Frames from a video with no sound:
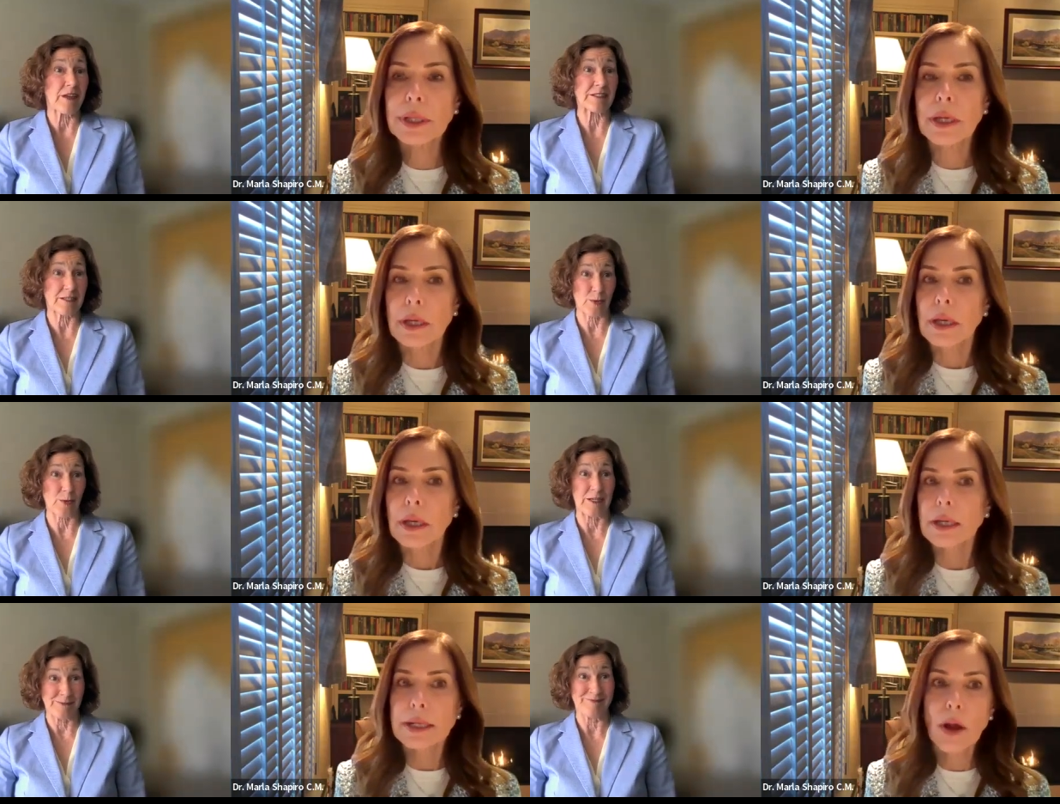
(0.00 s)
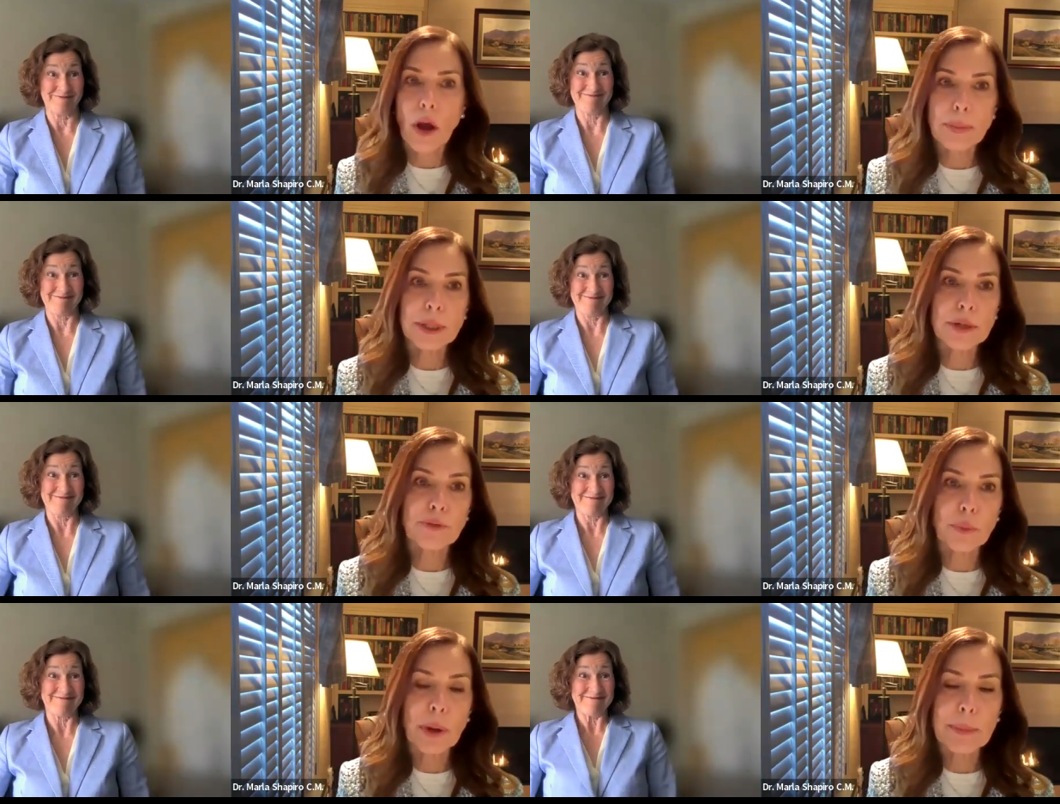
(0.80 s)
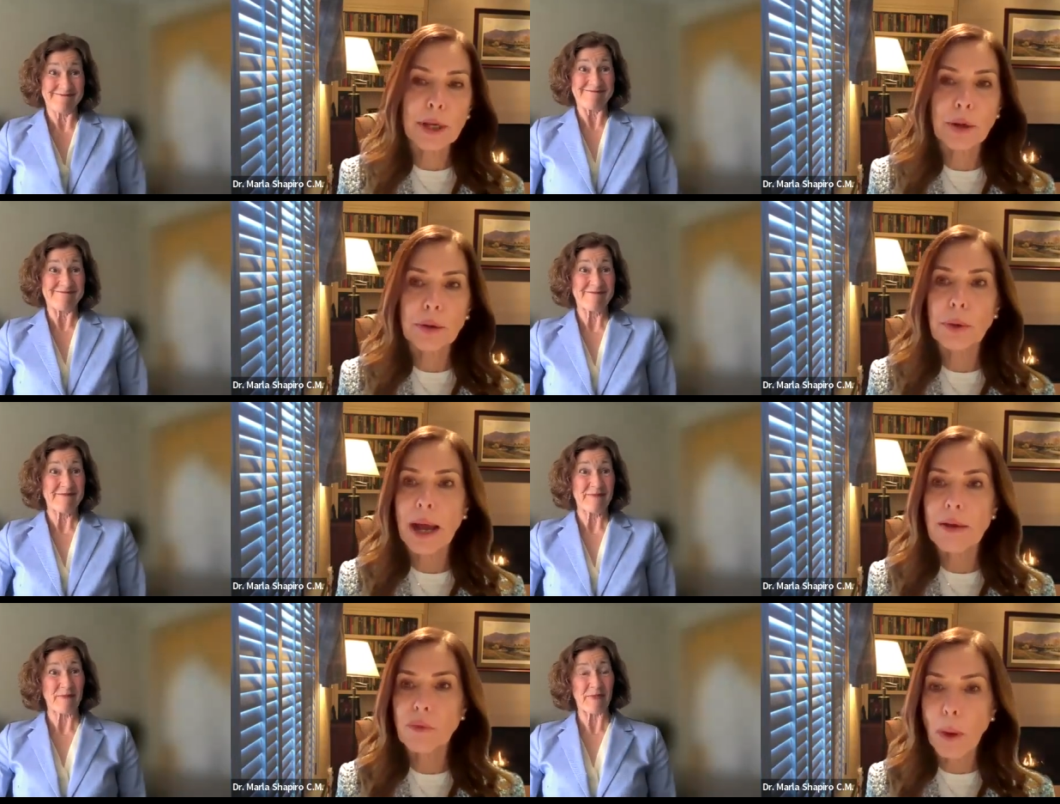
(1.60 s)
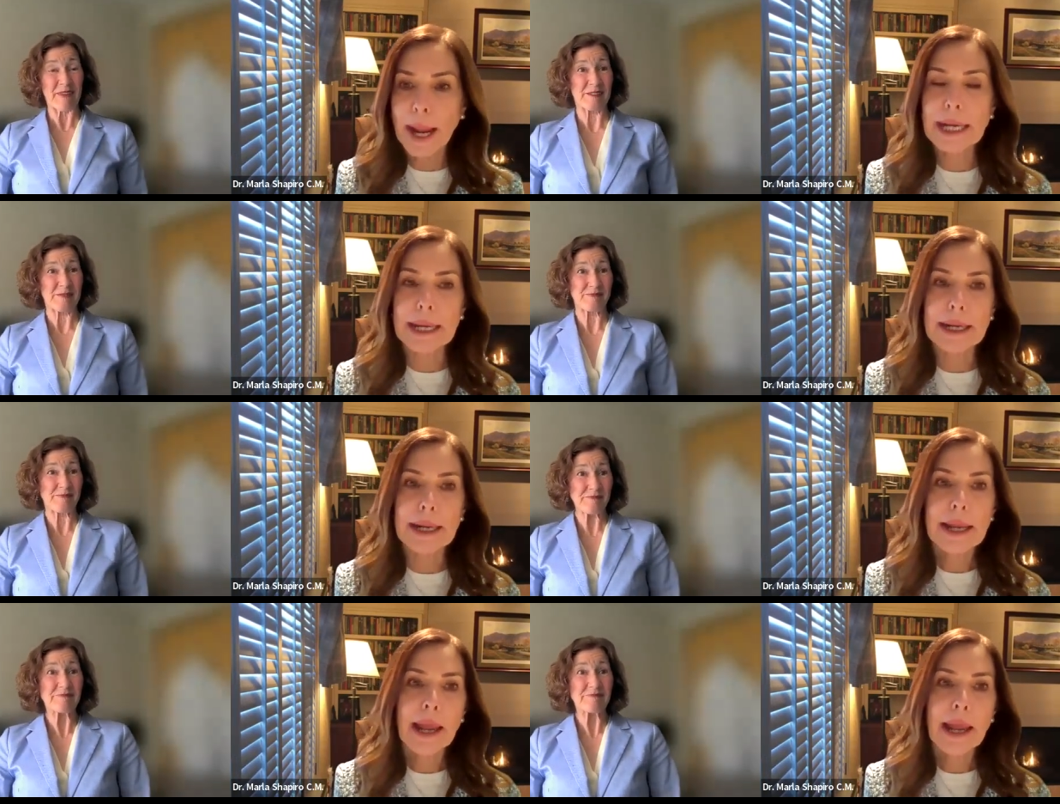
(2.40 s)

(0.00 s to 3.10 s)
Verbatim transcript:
Speaker 1: really a nice option for women who have waited,